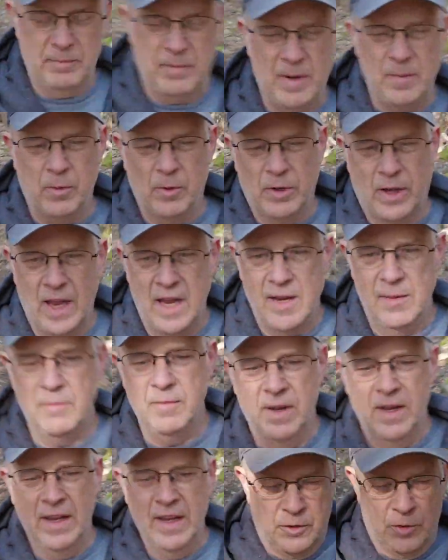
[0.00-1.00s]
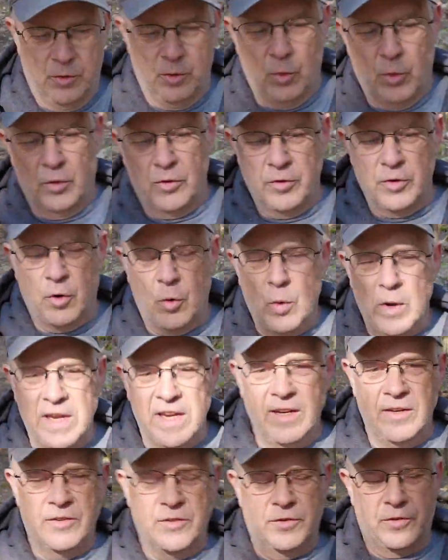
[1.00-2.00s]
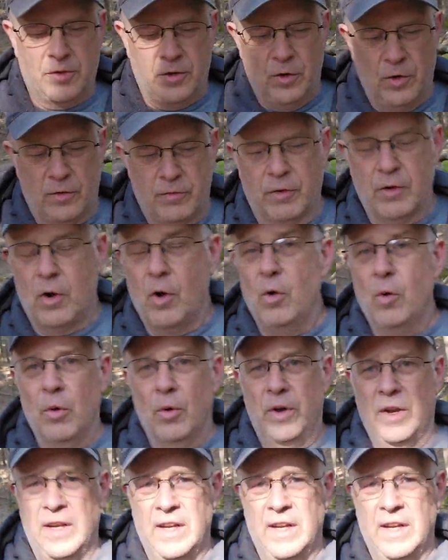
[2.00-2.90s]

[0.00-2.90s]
people came to northern Queens to look for gold.